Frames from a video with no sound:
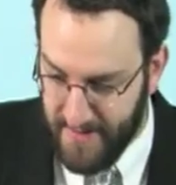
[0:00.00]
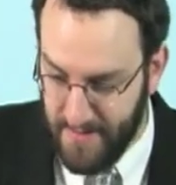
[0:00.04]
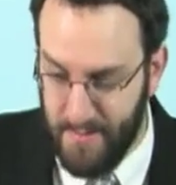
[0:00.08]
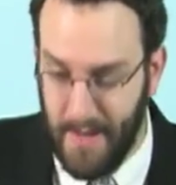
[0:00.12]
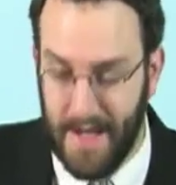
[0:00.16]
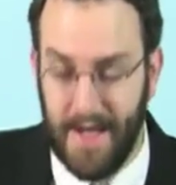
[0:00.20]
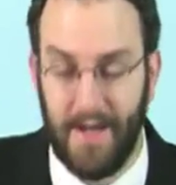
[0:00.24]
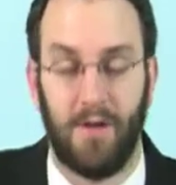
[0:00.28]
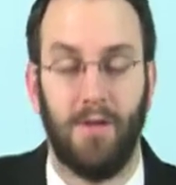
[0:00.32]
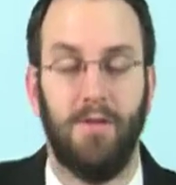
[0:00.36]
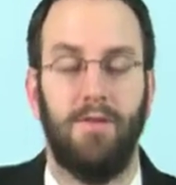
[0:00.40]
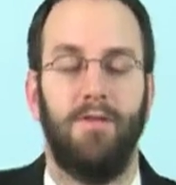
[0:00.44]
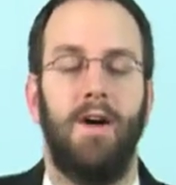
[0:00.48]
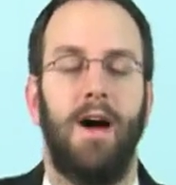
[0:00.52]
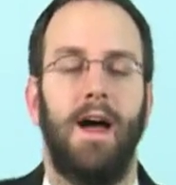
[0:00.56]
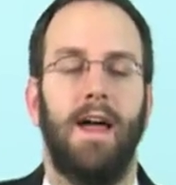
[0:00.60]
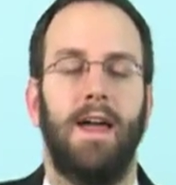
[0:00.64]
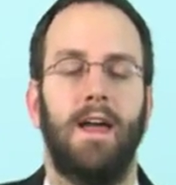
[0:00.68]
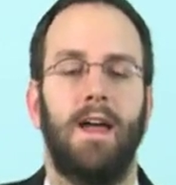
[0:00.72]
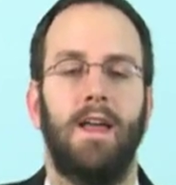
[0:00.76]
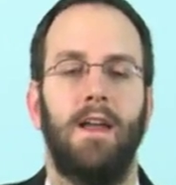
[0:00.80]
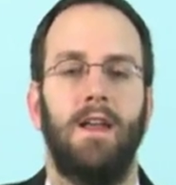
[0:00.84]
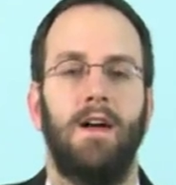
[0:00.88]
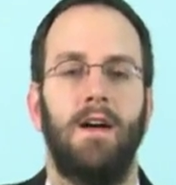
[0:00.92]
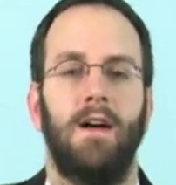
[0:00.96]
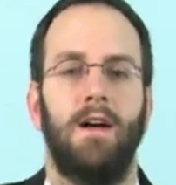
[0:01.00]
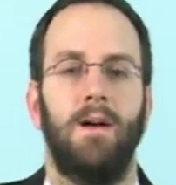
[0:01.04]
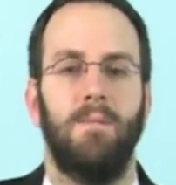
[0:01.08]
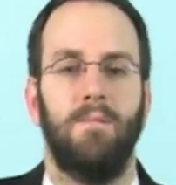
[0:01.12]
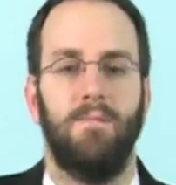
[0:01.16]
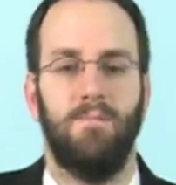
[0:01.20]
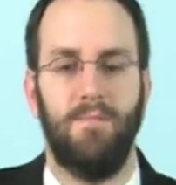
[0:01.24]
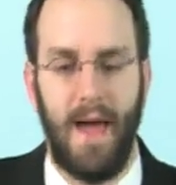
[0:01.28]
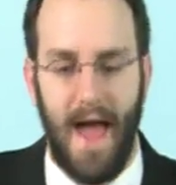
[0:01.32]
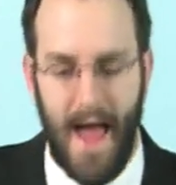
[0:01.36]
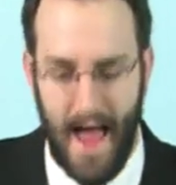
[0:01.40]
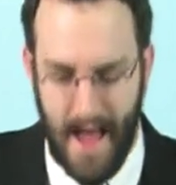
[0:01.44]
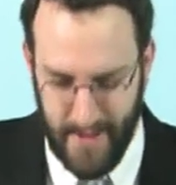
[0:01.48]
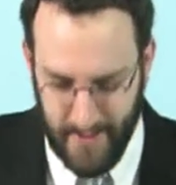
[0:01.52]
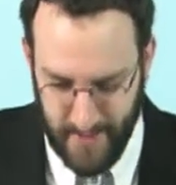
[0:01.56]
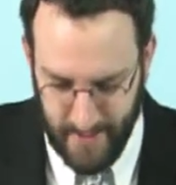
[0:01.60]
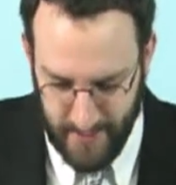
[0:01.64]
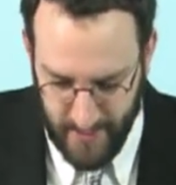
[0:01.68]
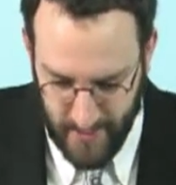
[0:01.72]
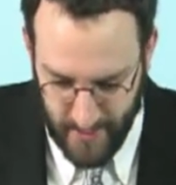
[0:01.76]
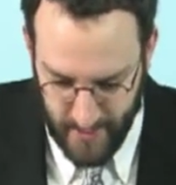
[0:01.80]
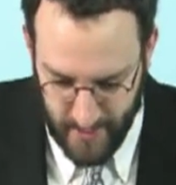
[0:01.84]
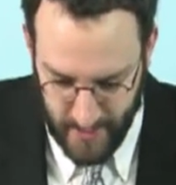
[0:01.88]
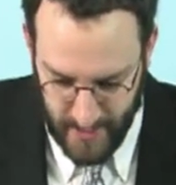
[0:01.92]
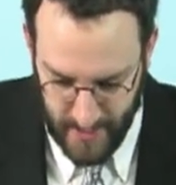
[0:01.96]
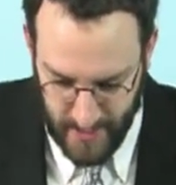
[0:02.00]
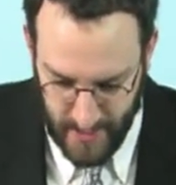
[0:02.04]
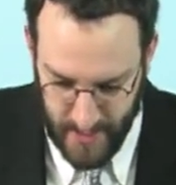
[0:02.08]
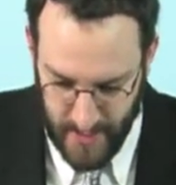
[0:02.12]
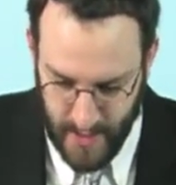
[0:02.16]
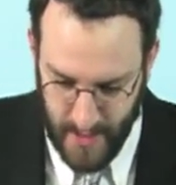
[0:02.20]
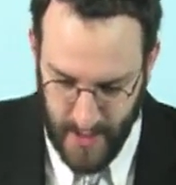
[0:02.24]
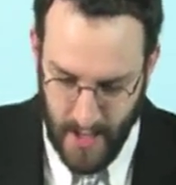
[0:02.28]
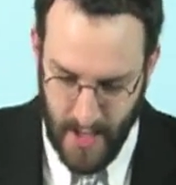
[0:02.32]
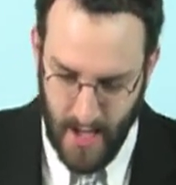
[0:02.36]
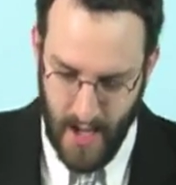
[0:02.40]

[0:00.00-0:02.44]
Michael Feigen. I'm a patent attorney.